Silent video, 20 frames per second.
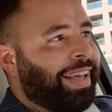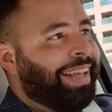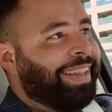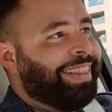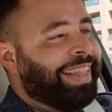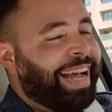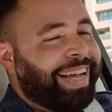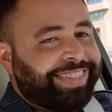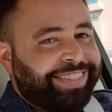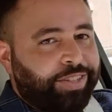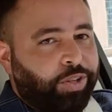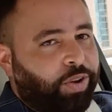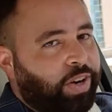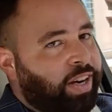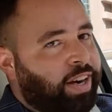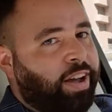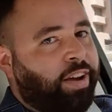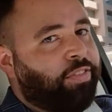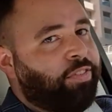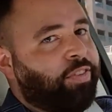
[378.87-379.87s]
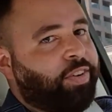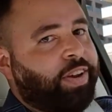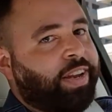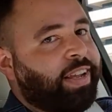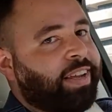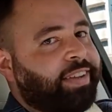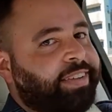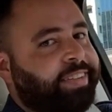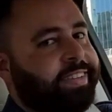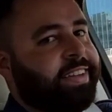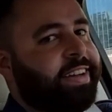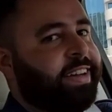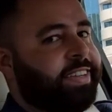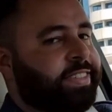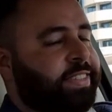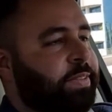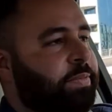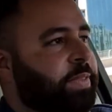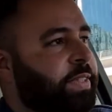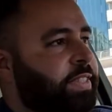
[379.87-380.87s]
That's not enough for Lincoln
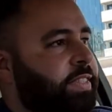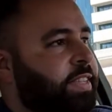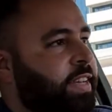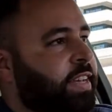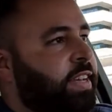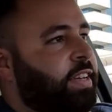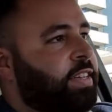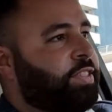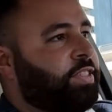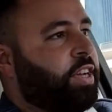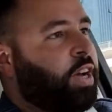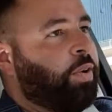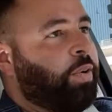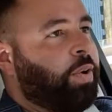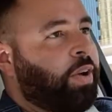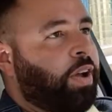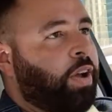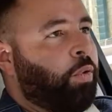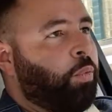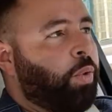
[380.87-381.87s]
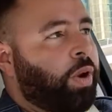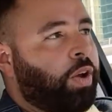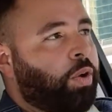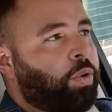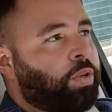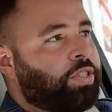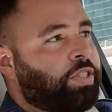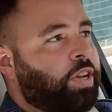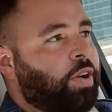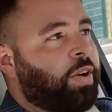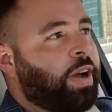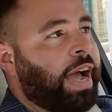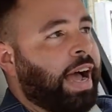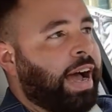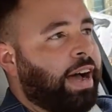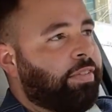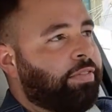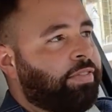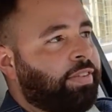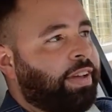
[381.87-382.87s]
customers. So we also
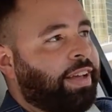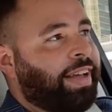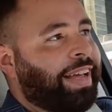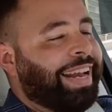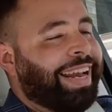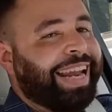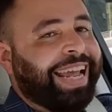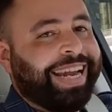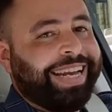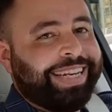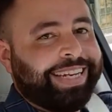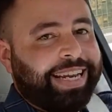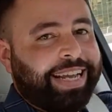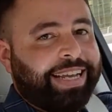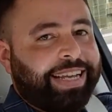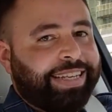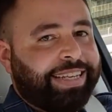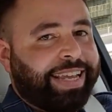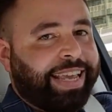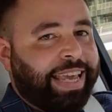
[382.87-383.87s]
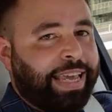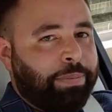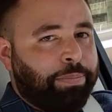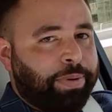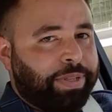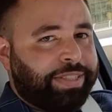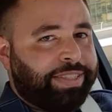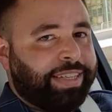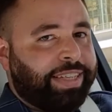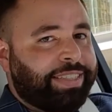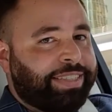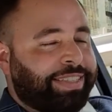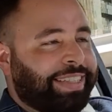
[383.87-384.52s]
have lane keep assist